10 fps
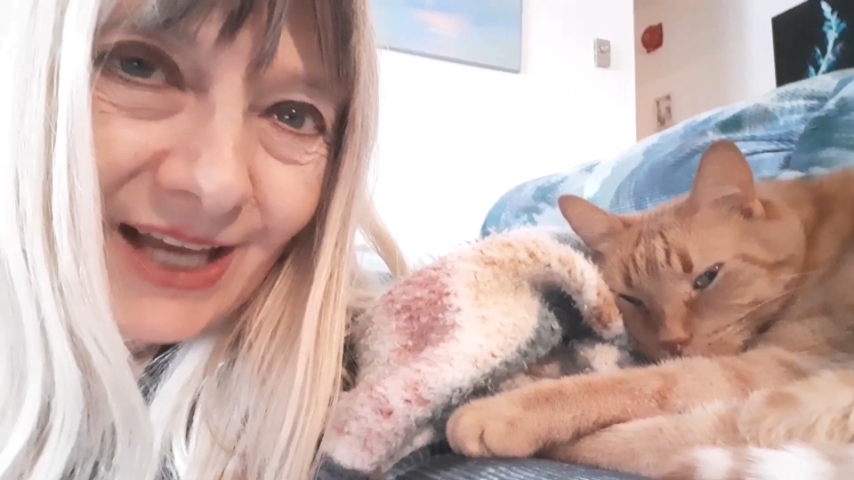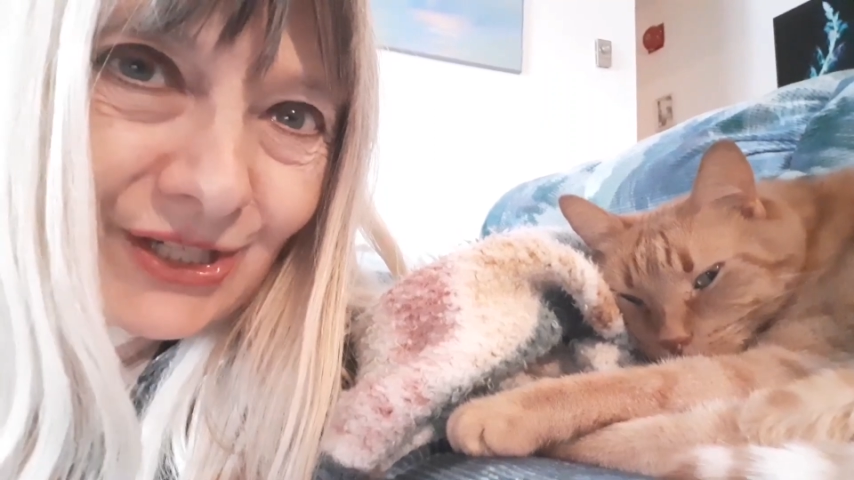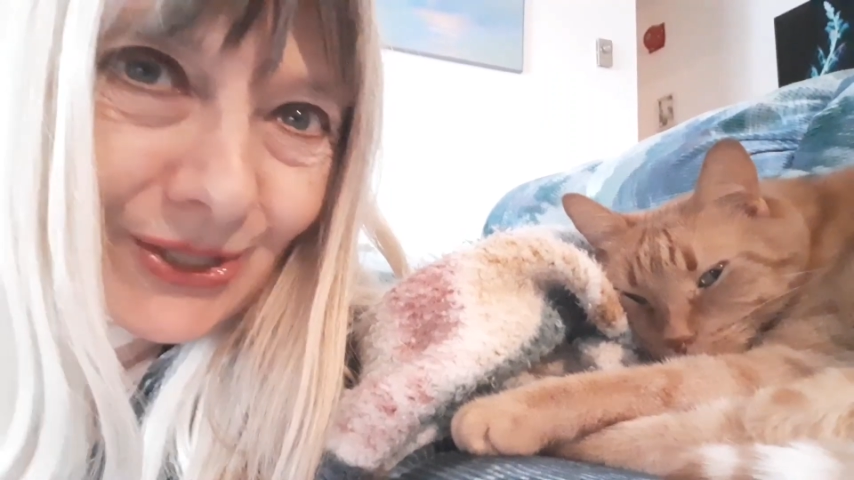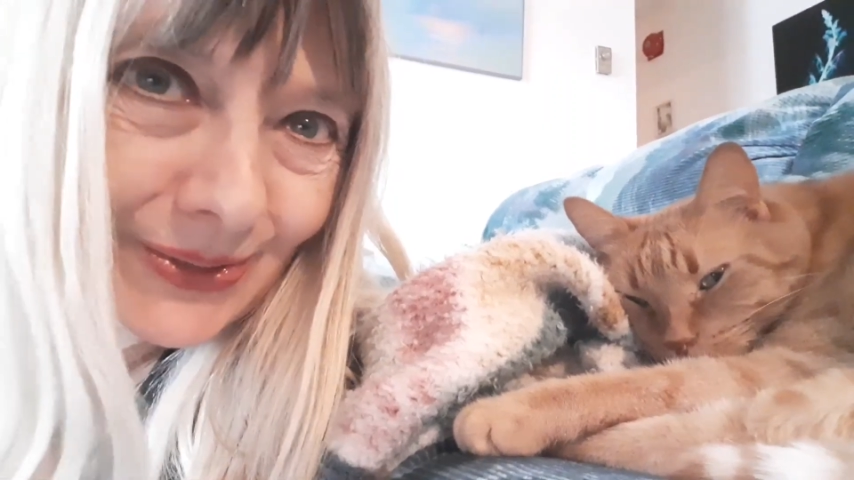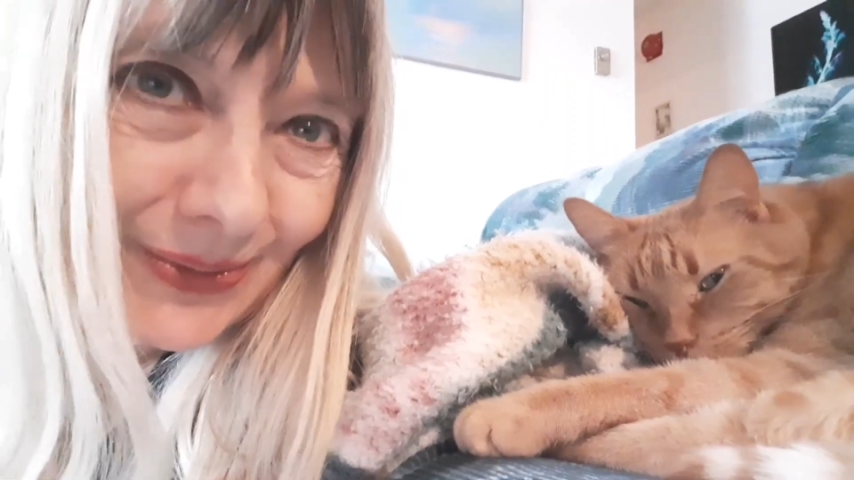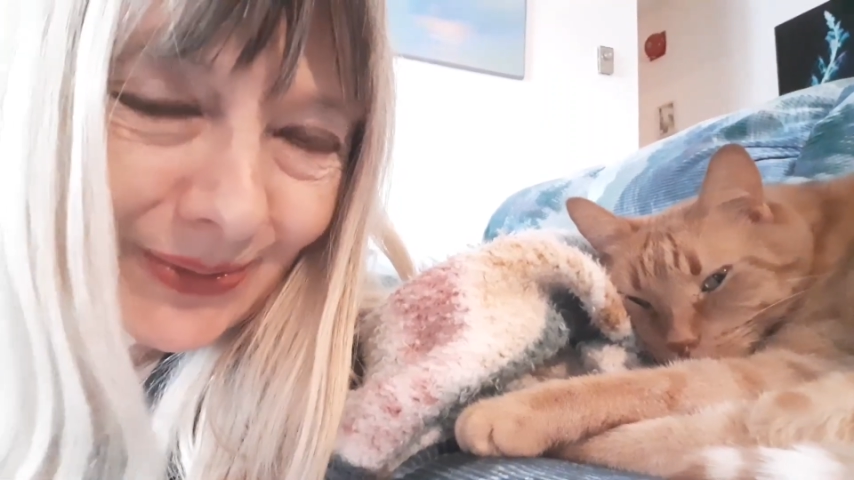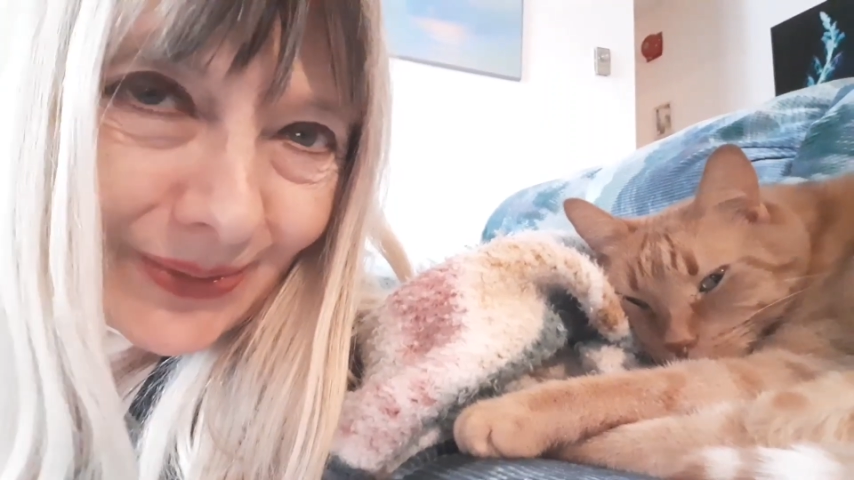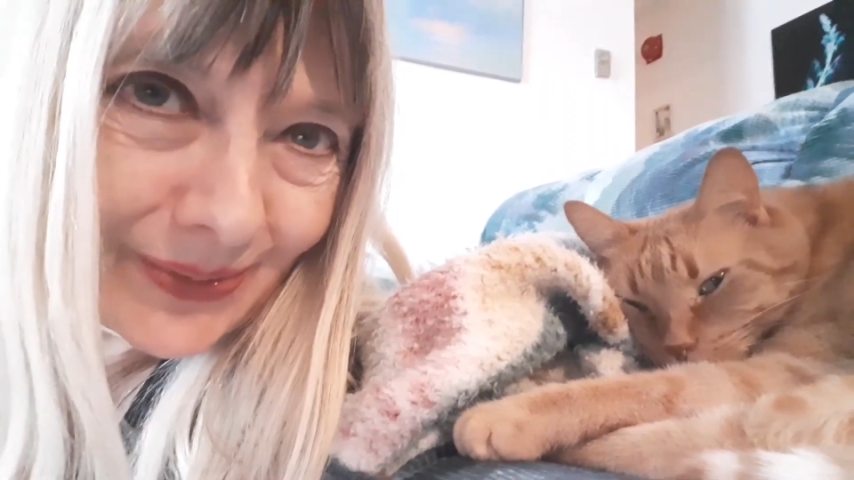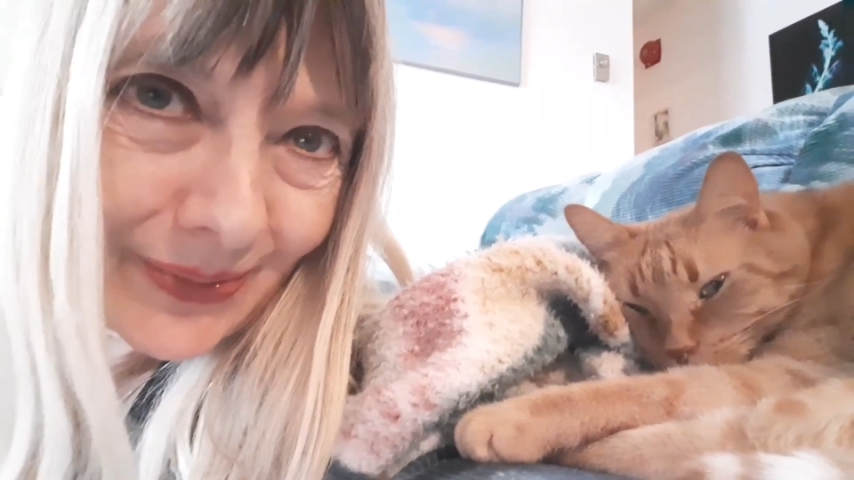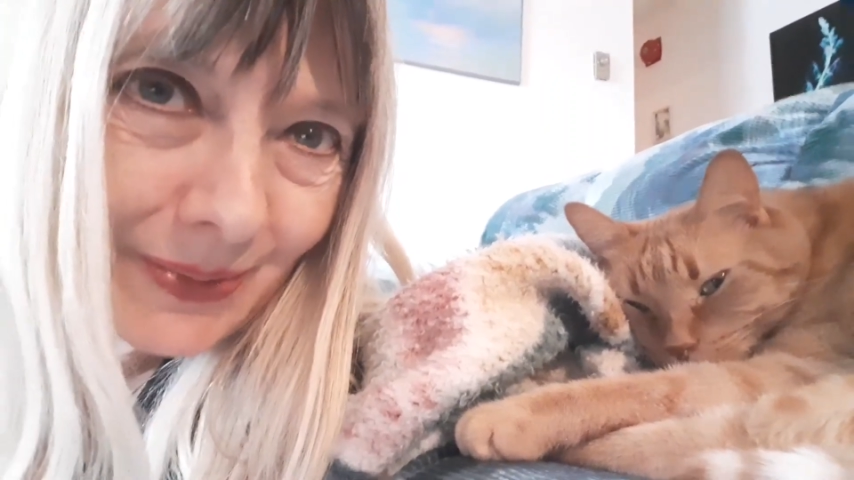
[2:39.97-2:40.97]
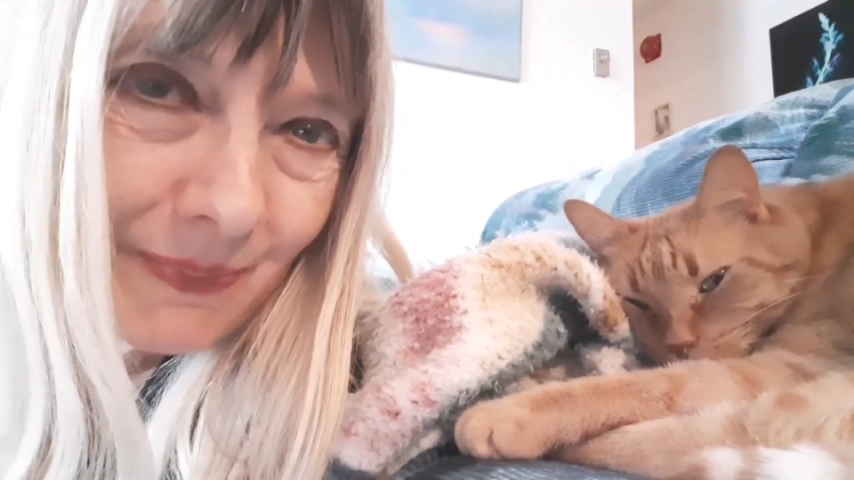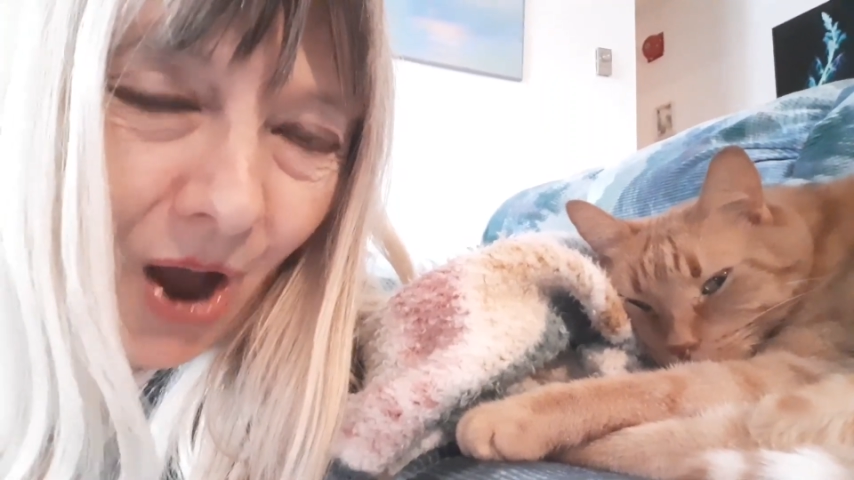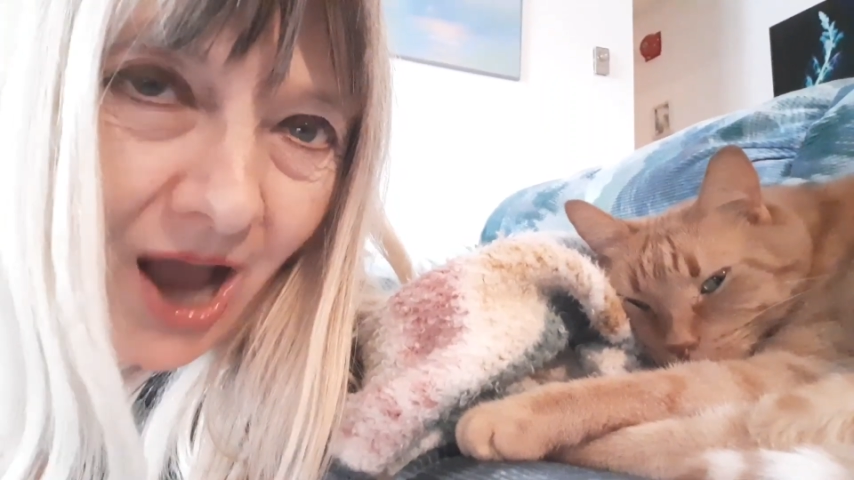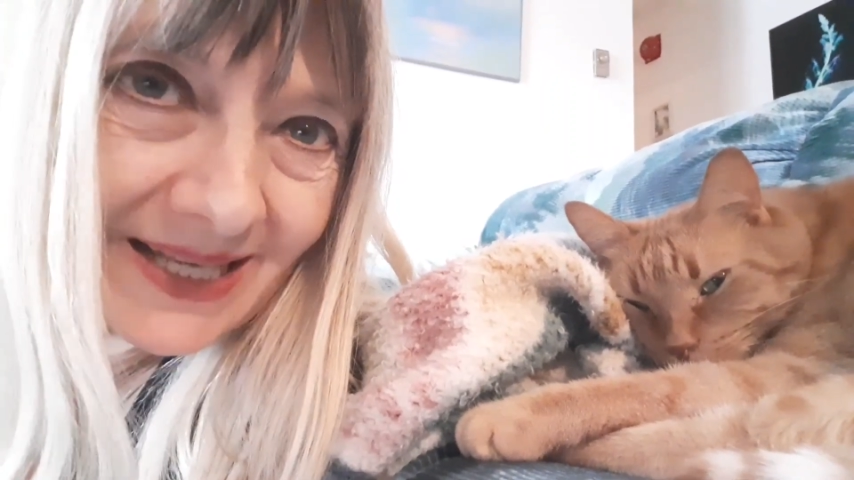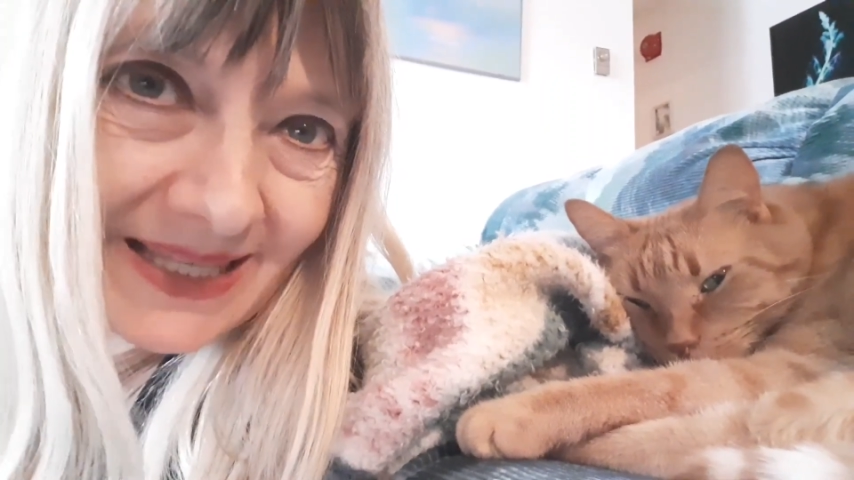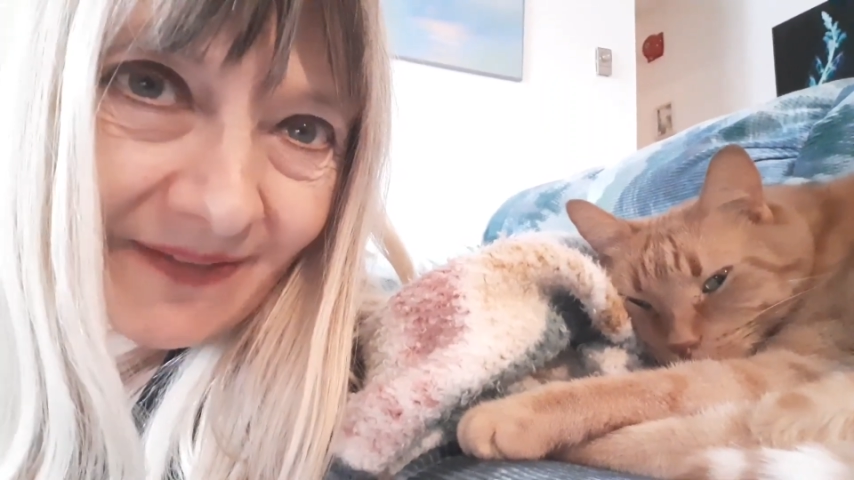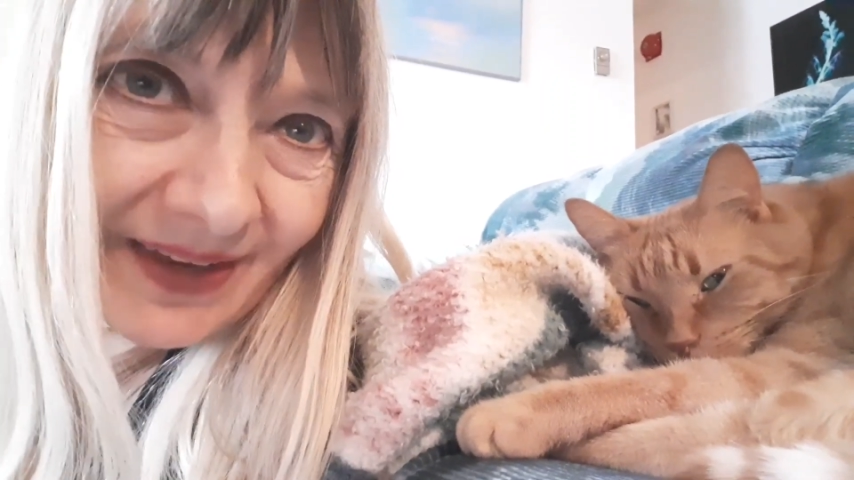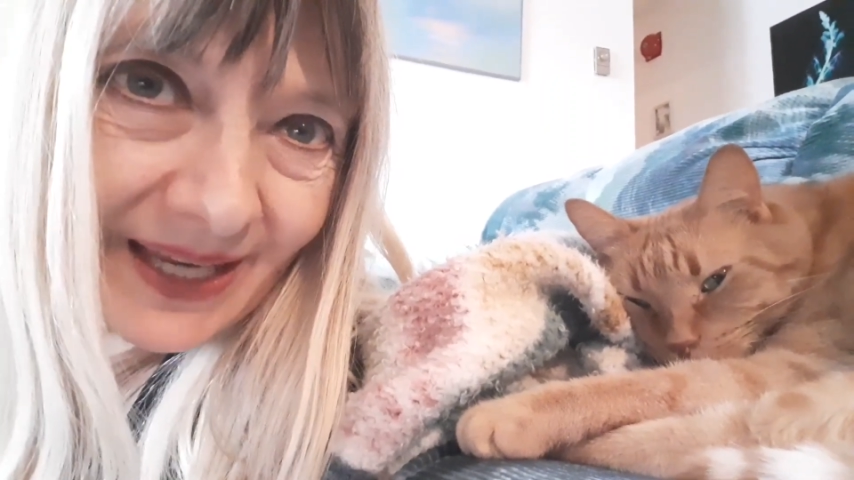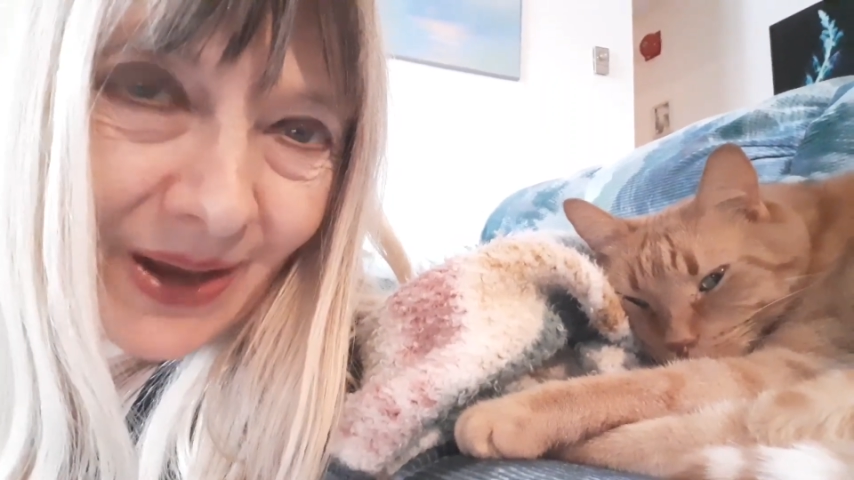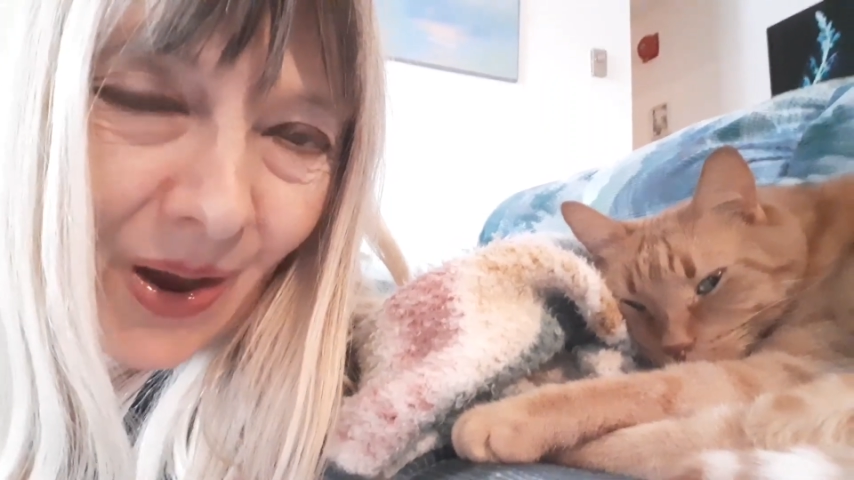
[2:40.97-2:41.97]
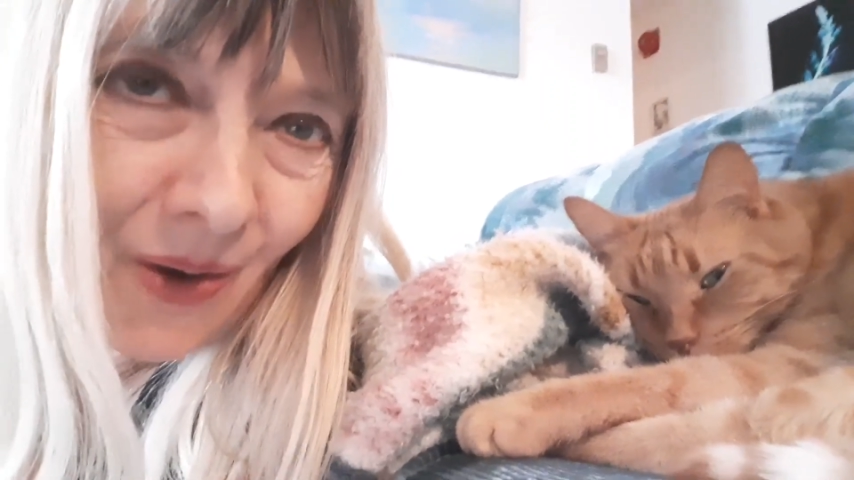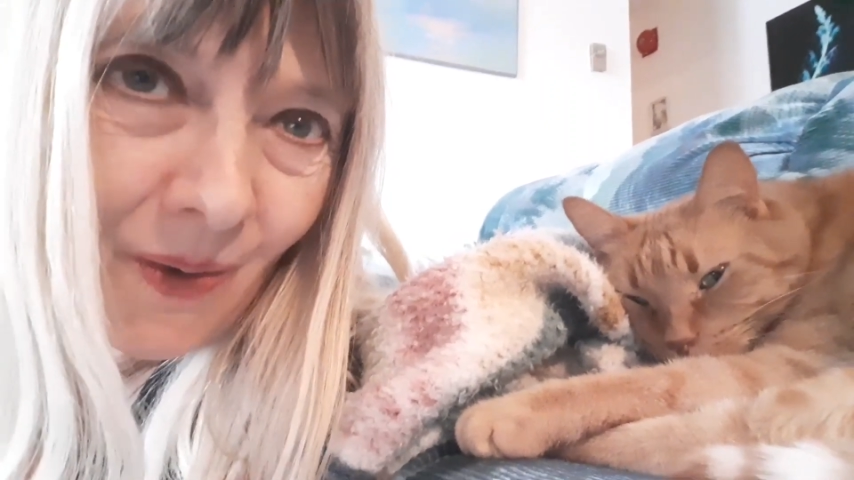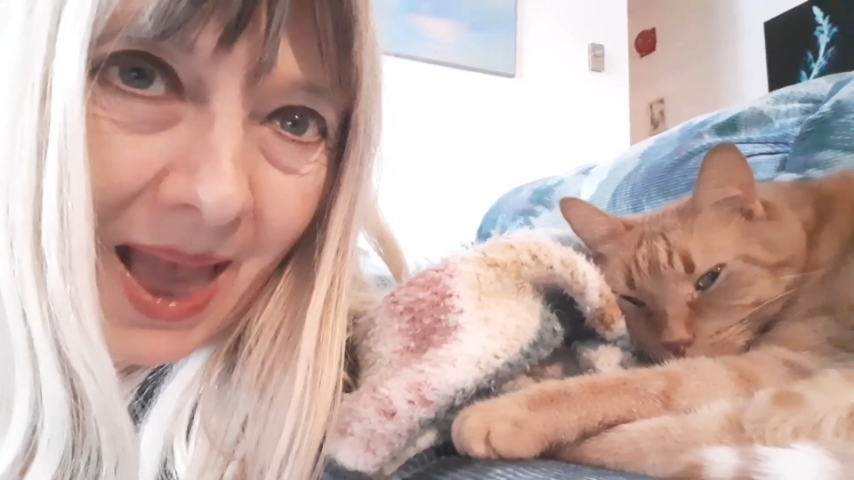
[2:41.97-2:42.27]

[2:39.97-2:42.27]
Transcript: to pause the video